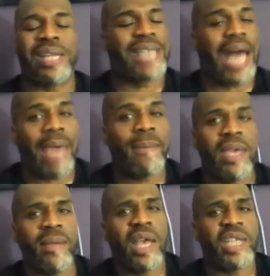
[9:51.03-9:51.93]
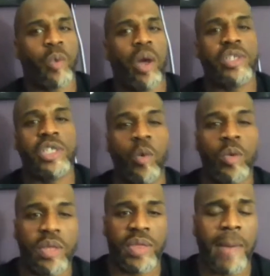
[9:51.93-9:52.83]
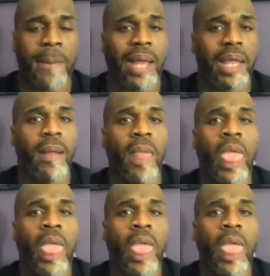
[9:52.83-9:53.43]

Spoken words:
timing as well too when you think about it.